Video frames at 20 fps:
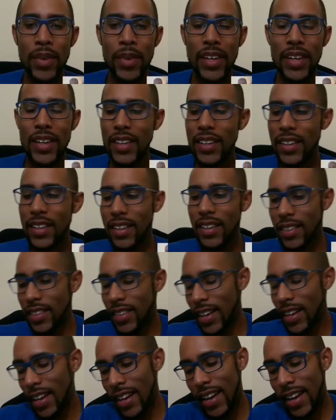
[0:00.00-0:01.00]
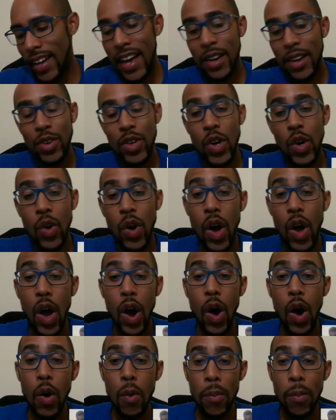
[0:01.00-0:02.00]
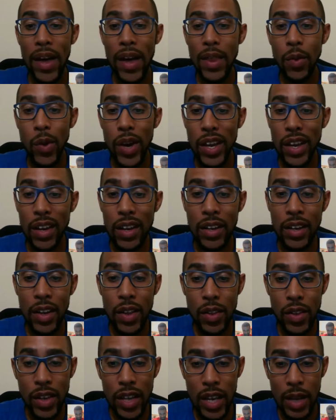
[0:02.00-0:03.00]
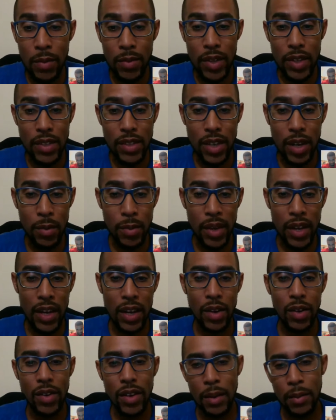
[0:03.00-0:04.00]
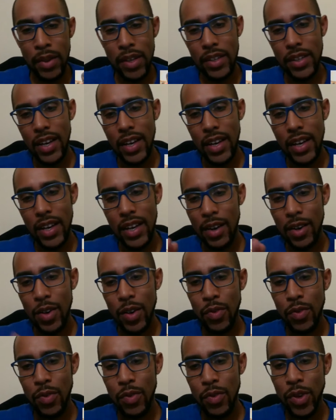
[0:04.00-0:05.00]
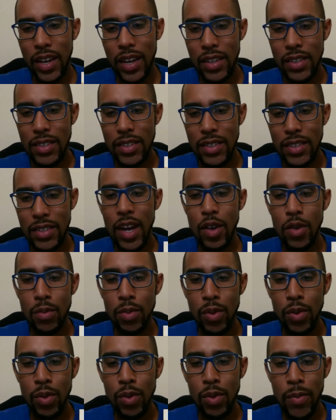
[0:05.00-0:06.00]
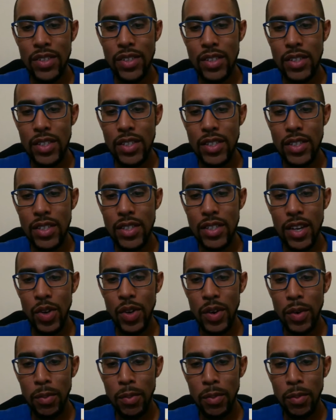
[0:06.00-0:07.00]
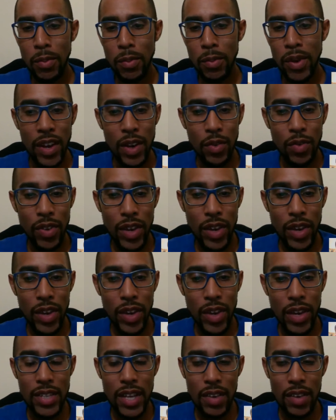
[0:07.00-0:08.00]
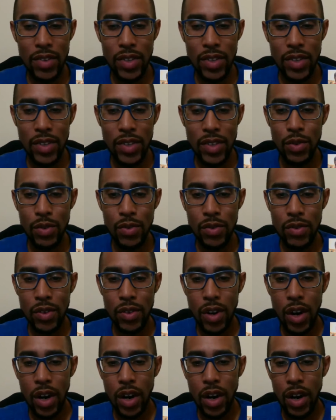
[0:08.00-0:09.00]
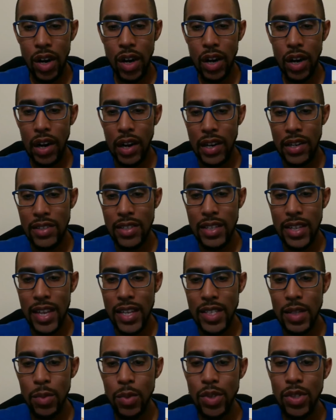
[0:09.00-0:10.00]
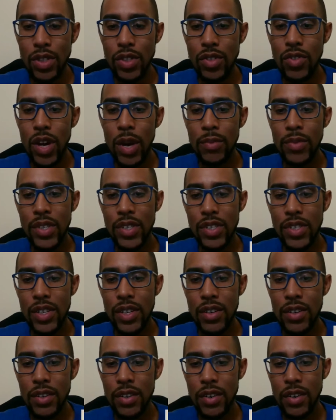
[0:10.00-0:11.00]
mean, I don't know. Oh, by the way, another game that's coming out, I mean, I don't know if we're getting into honorable mention territory, but it's Final Fantasy VII too. It's supposed to drop this year?